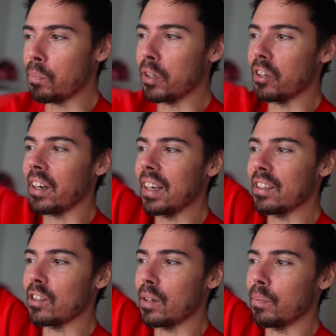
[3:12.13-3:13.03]
you put your
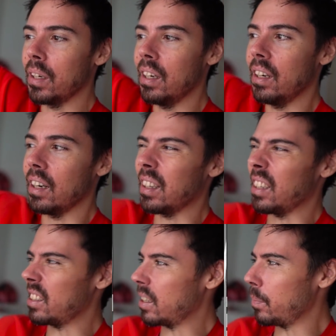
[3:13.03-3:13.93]
hands up, and
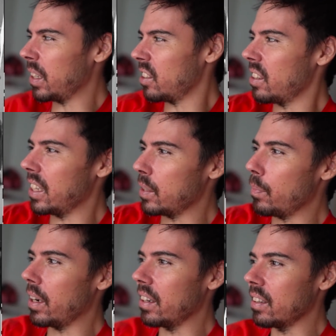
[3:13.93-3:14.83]
then somebody sneaks
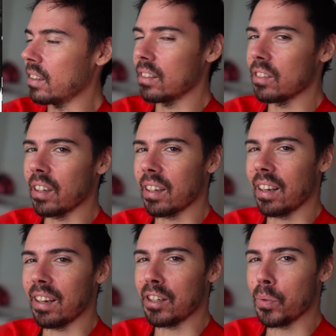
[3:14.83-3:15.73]
by you. It's like,
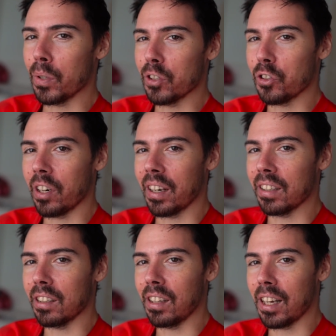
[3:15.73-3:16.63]
uh, you weren't trying
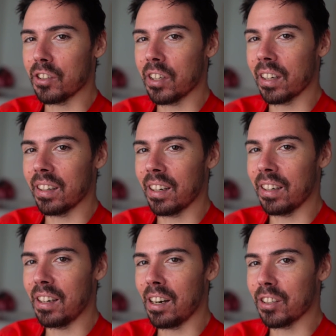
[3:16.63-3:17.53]
at the last second, I
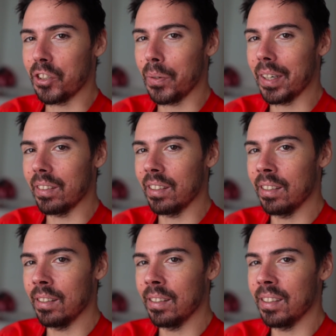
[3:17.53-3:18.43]
knocked you out.
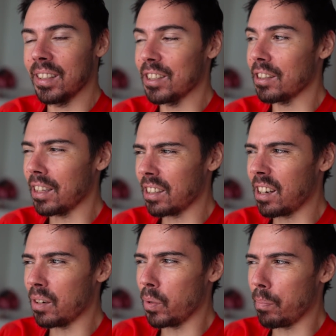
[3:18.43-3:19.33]
That's
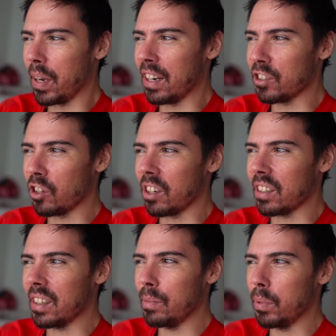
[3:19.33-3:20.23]
kind of what
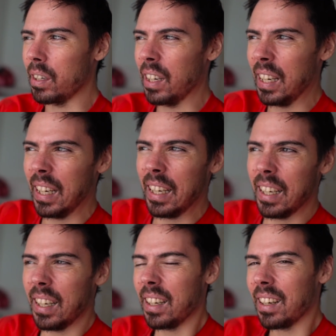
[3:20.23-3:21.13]
Panasonic did, but
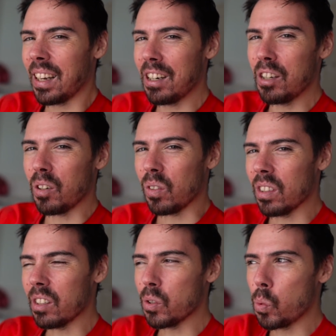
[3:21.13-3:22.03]
I don't know,
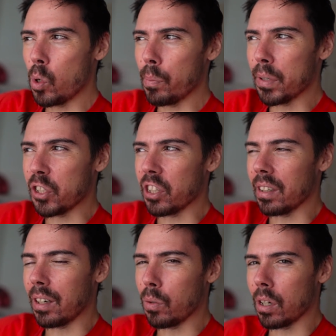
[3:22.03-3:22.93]
there's warpy
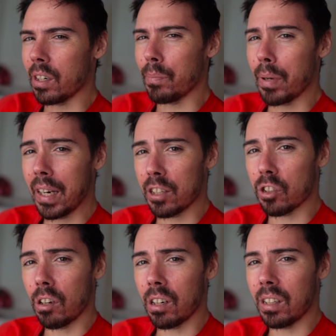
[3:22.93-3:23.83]
shit going on in
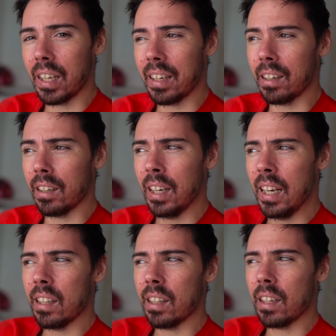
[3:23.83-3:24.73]
Panasonic land
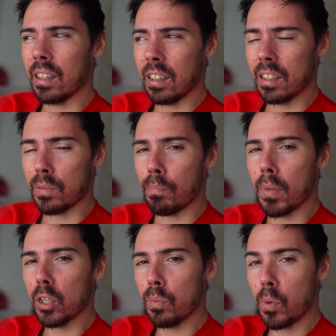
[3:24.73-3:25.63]
that is
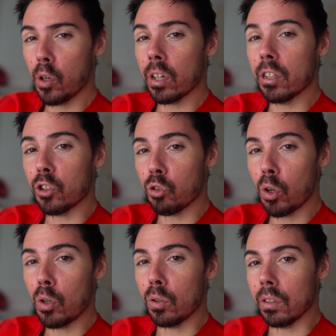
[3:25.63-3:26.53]
much more
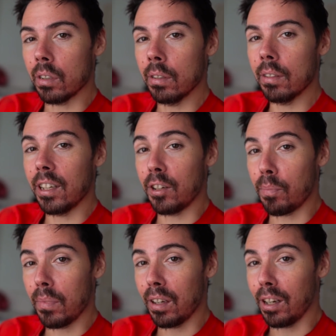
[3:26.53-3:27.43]
controlled in
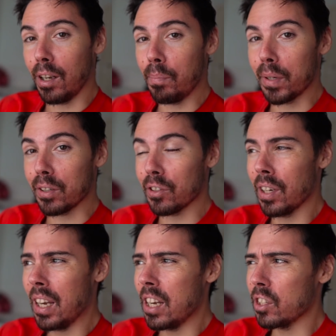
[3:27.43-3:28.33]
Olympus.
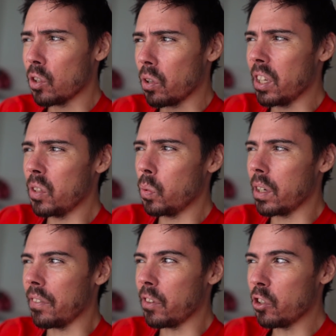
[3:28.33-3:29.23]
So this
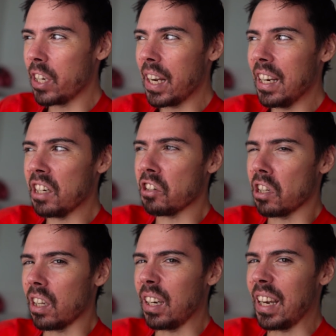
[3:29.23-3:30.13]
one, if they're taking it to
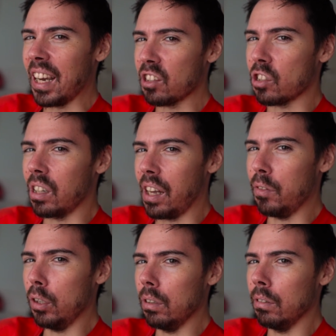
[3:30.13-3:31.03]
the next
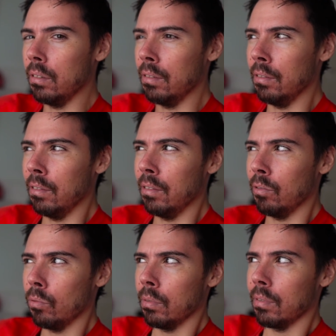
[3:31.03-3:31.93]
level,
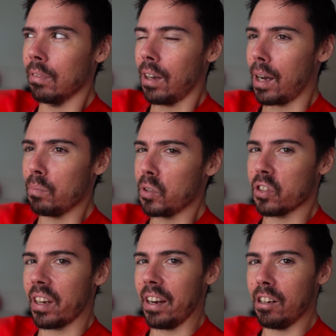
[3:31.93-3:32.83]
I'm
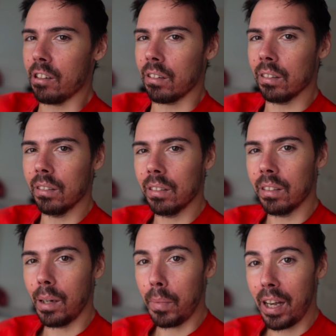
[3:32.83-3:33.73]
scared.
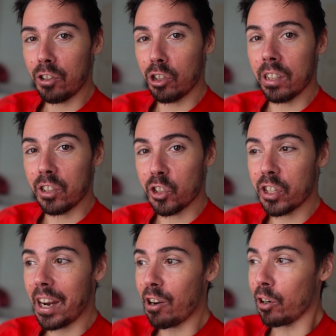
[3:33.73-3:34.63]
I'm actually
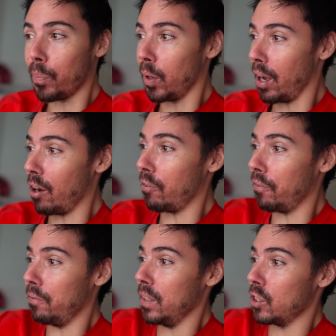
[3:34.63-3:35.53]
scared about how
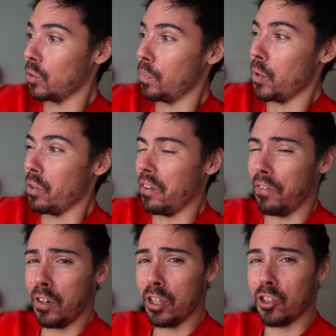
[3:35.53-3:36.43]
f- smooth the
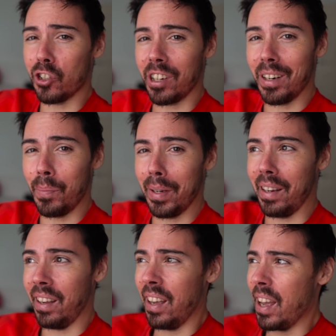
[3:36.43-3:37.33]
footage is going to
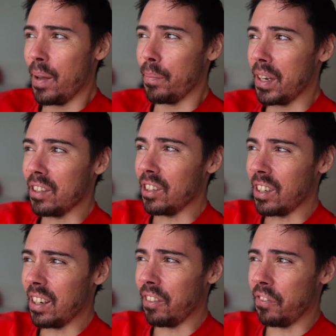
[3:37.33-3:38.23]
be because it's
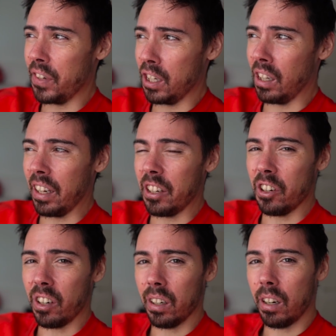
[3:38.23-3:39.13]
going to feel like
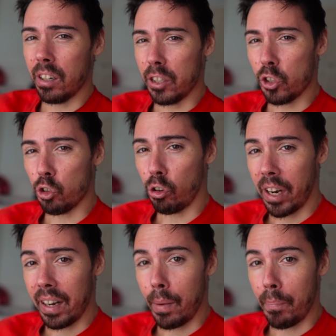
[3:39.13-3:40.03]
you're on a
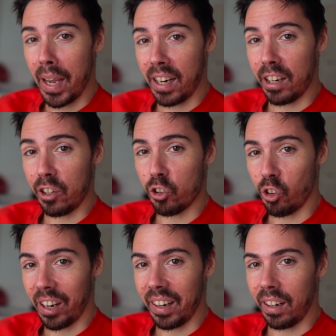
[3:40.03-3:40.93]
train, a magnet
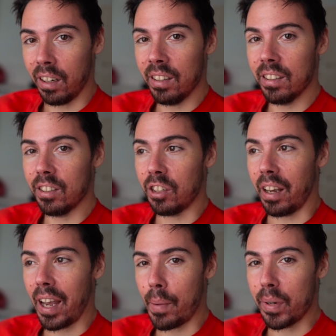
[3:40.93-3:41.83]
train to
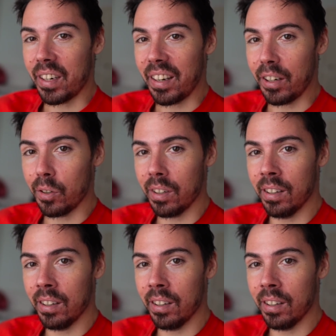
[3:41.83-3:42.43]
Happy Town.